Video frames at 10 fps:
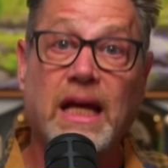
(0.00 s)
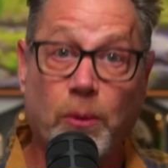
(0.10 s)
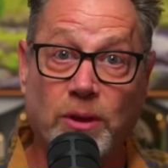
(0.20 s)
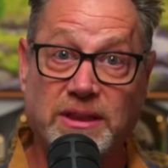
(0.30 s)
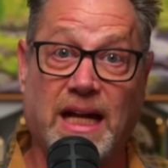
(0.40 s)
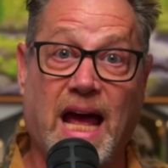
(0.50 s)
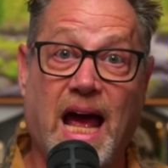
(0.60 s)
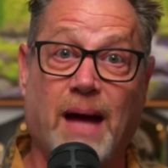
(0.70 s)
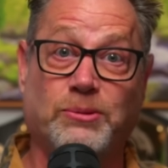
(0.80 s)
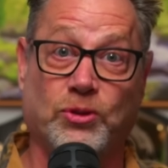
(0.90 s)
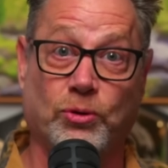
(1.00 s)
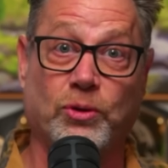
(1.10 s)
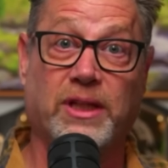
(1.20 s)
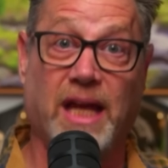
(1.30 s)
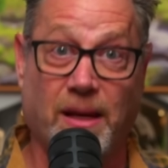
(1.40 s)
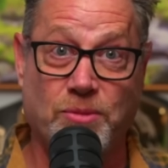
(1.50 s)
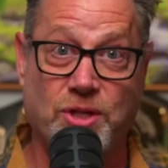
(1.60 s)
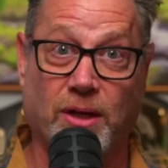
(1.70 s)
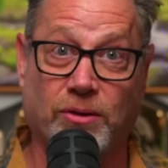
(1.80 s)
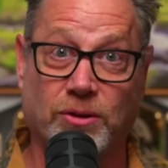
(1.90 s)
it was an absolute game
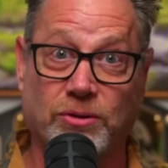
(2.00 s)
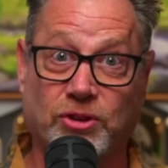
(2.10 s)
changer.